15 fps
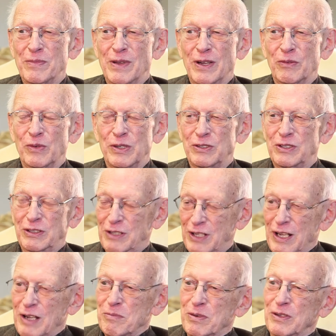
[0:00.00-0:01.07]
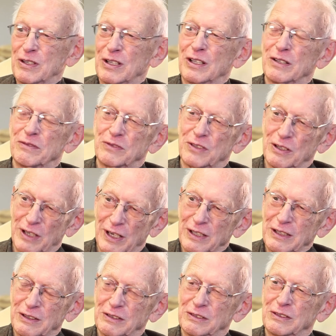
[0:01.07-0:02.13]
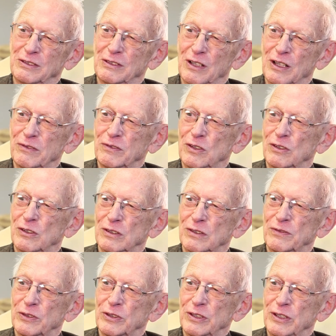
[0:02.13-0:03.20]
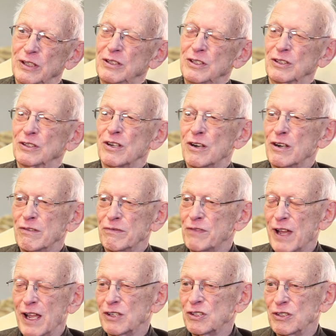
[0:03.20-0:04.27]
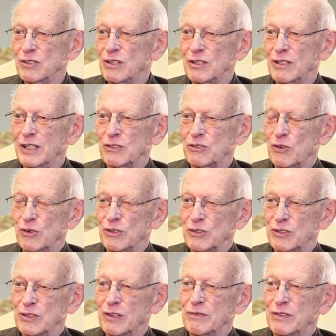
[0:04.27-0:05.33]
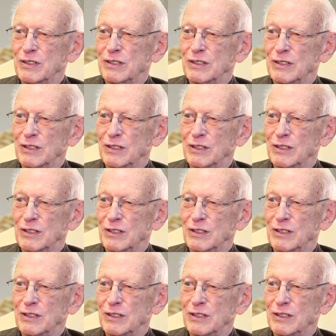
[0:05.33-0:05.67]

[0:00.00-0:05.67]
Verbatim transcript: I went to camp and I loved to hike and loved to look for Indian artifacts and all that sort of stuff that